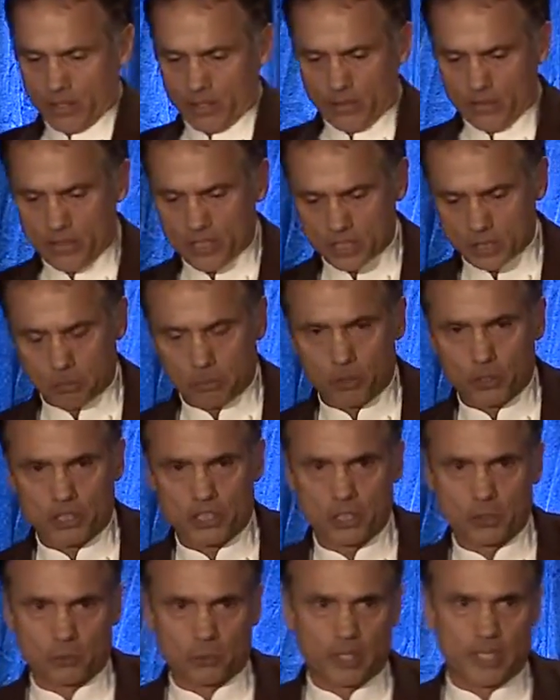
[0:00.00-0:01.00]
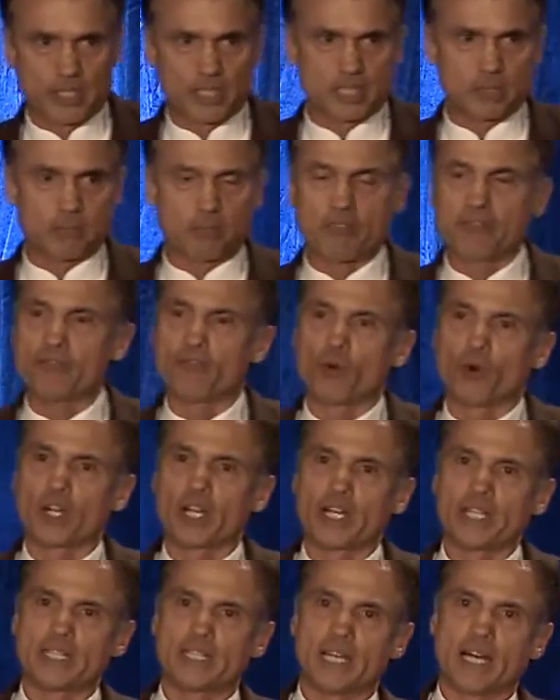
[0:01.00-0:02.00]
This person writes, "Before
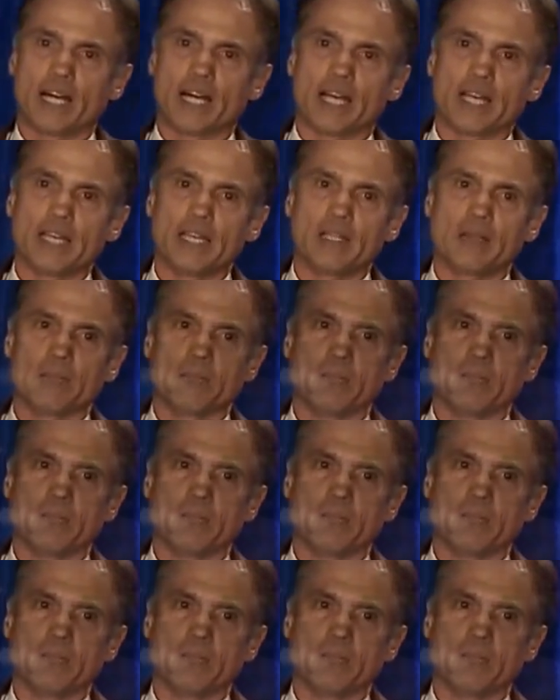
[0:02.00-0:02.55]
I die,